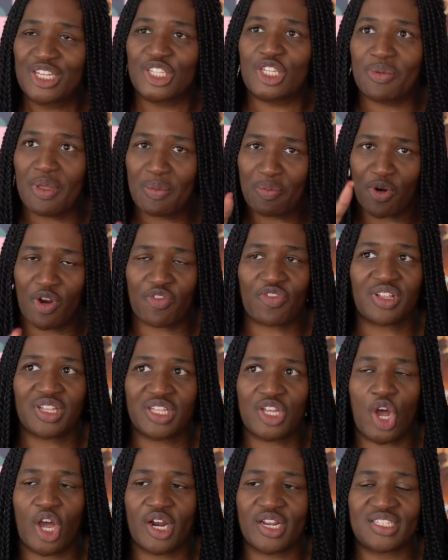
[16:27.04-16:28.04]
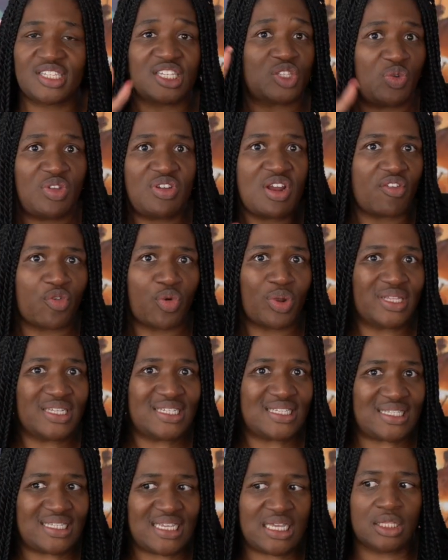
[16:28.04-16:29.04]
to be perfectly honest, because we've never
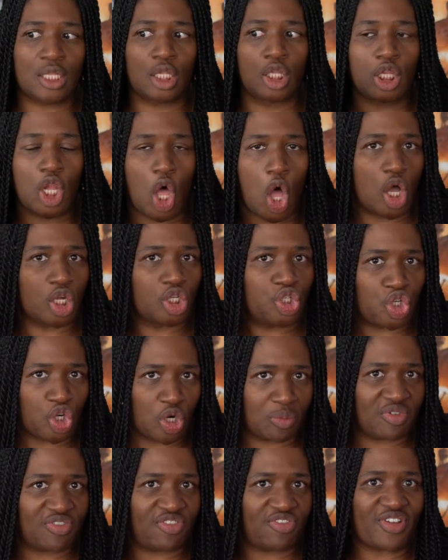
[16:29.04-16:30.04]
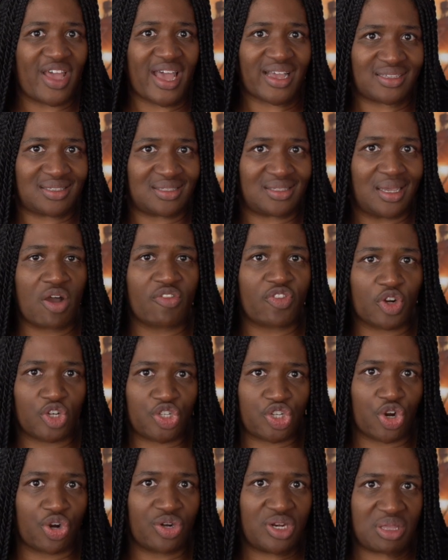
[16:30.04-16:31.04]
really seen the long-term effects of her
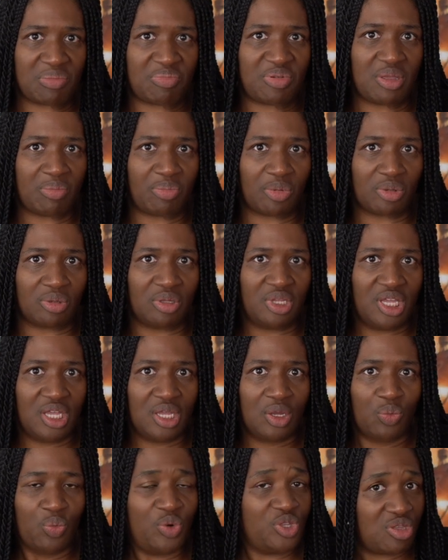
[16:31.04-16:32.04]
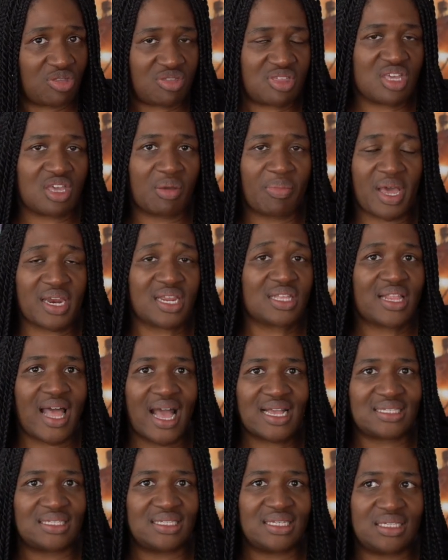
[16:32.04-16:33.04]
turning people. When you think about it,
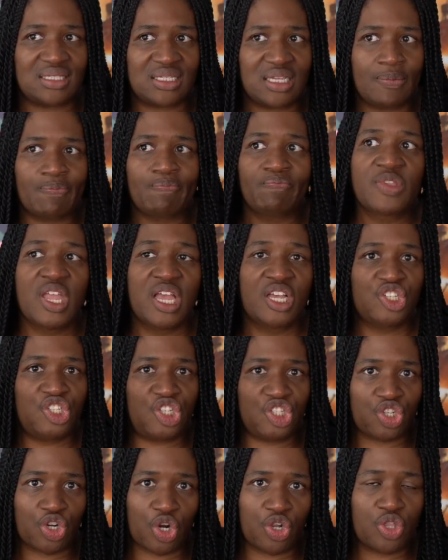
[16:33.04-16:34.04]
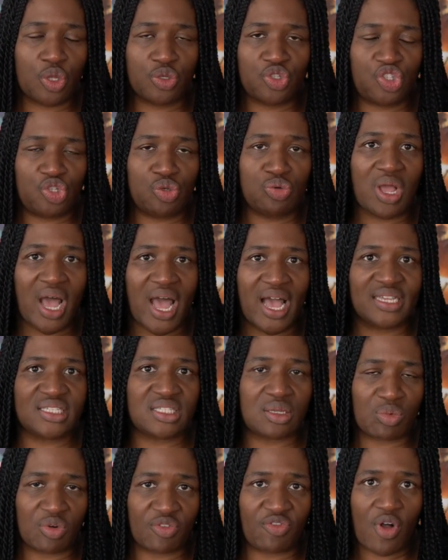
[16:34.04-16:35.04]
last season, she turned those two guys
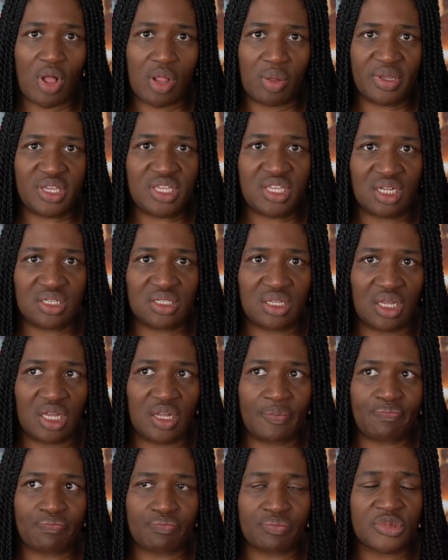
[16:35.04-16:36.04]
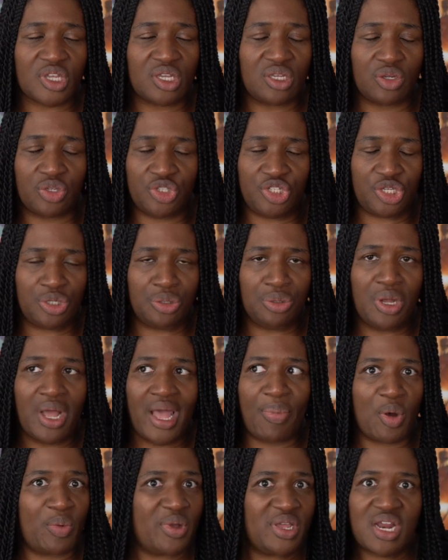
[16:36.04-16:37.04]
that were following um, Unyu,
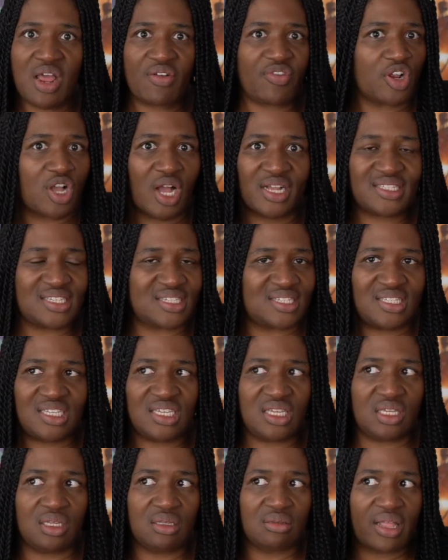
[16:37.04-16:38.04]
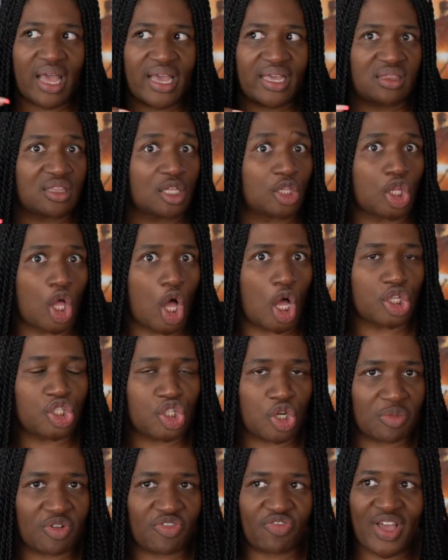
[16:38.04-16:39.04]
but we never got to see like the
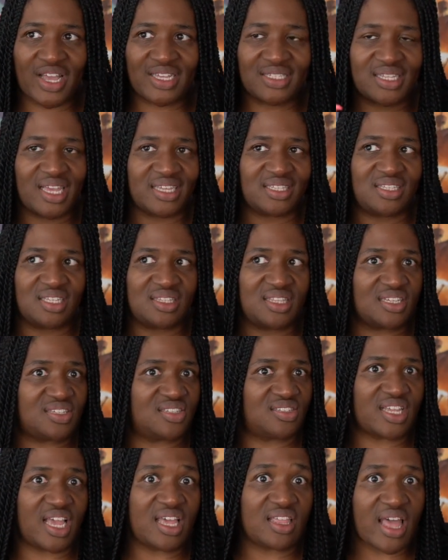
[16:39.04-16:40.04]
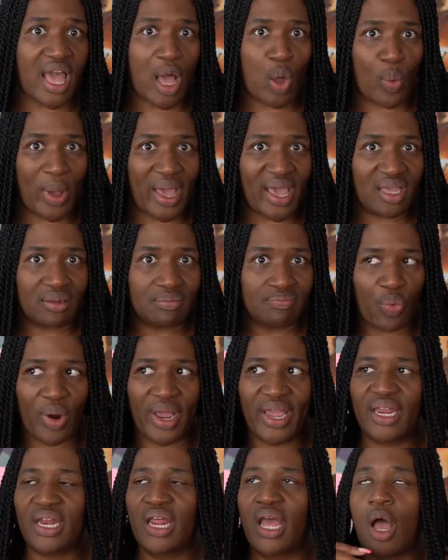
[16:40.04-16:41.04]
long-term effects. Like, did they stay that way,
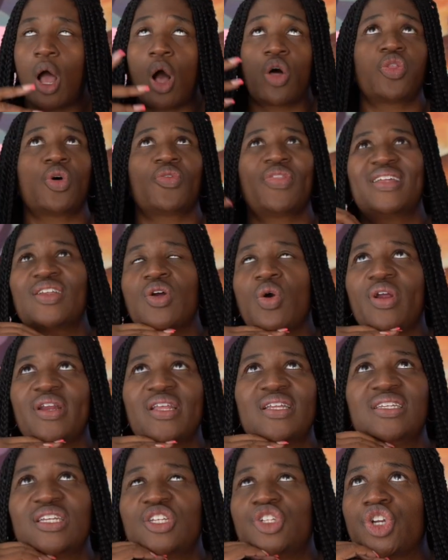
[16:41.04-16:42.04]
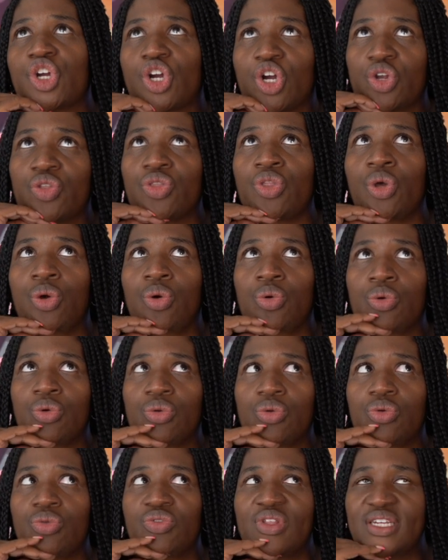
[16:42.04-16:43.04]
right? Although they already did turn though,
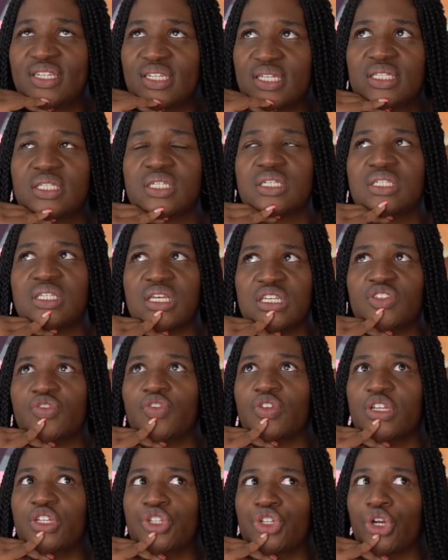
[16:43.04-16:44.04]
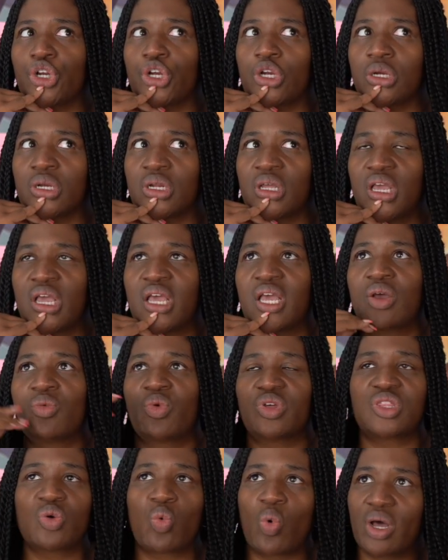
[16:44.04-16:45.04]
they did successfully turn.
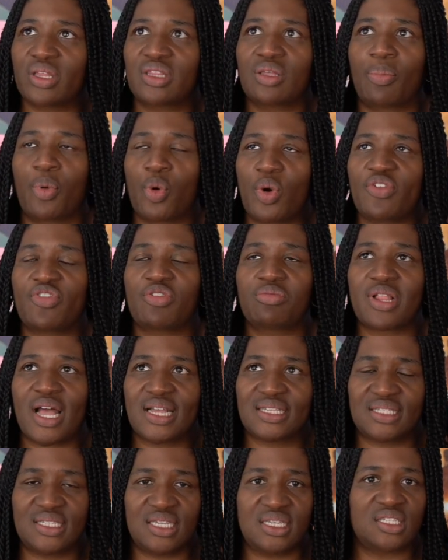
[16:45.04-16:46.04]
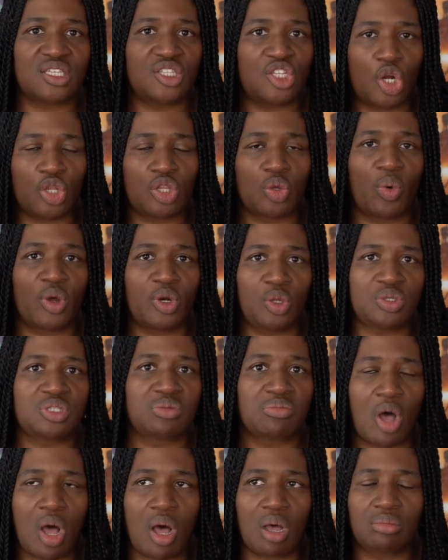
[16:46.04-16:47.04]
But the one the boy from last season, you know, the one
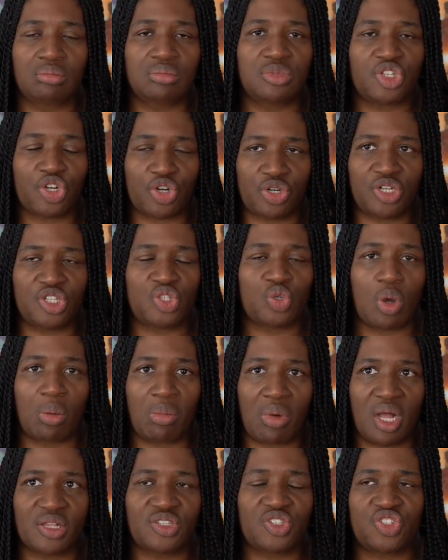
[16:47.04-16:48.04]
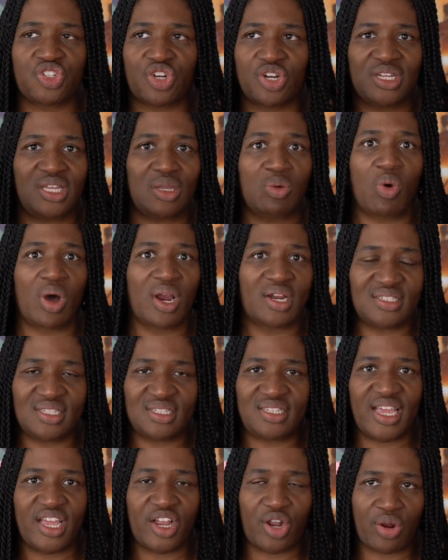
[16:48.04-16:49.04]
whose mom turned into a monster and he wanted to
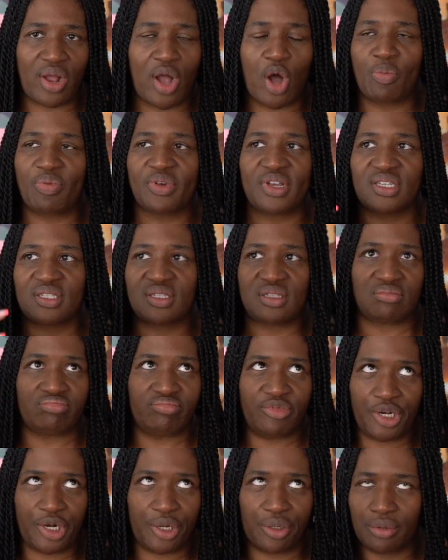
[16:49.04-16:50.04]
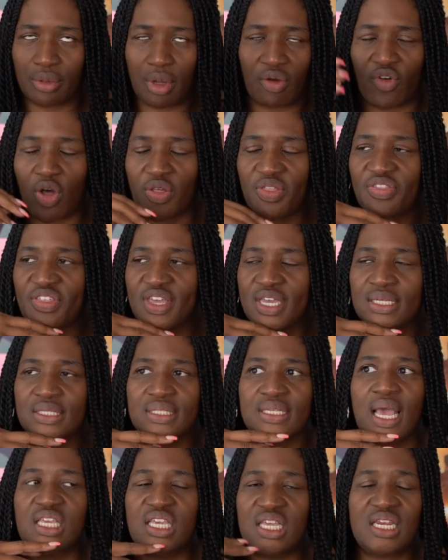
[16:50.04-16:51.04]
take her out because, you know, of all the
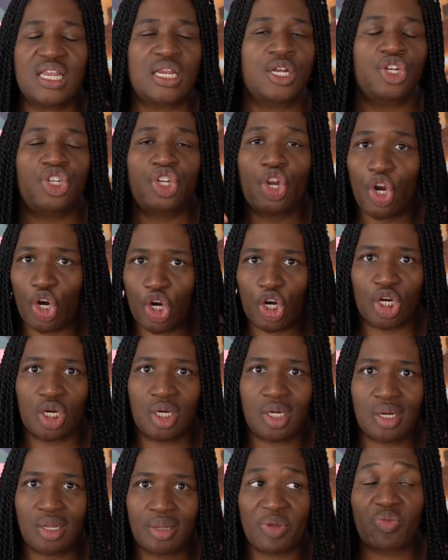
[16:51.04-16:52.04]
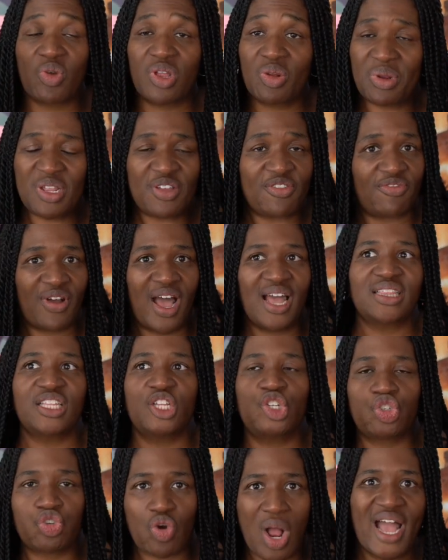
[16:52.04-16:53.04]
things, he didn't turn. But when, when he
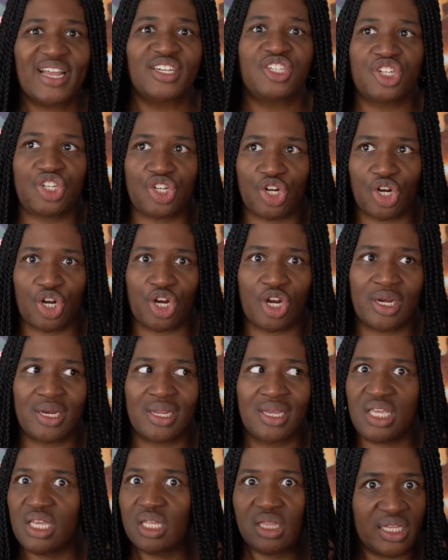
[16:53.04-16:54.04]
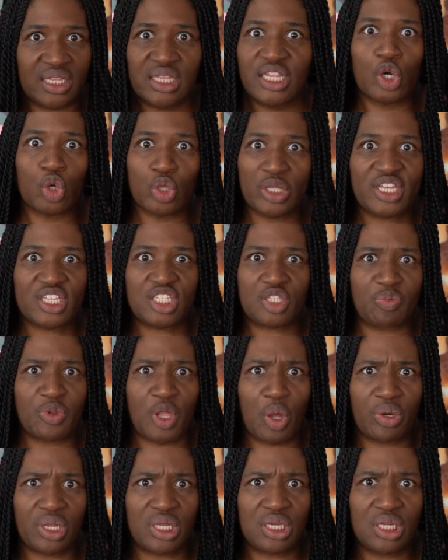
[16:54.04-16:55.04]
finally tried to turn, he literally
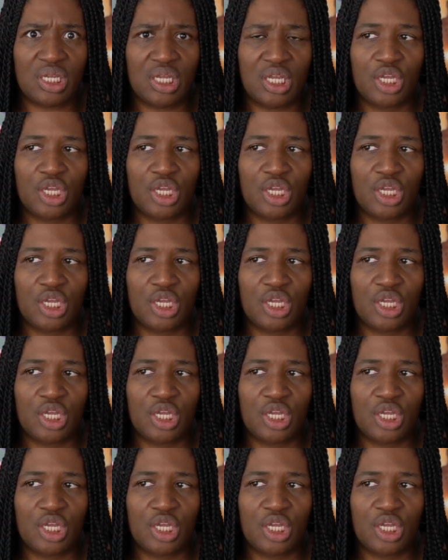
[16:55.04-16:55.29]
exploded.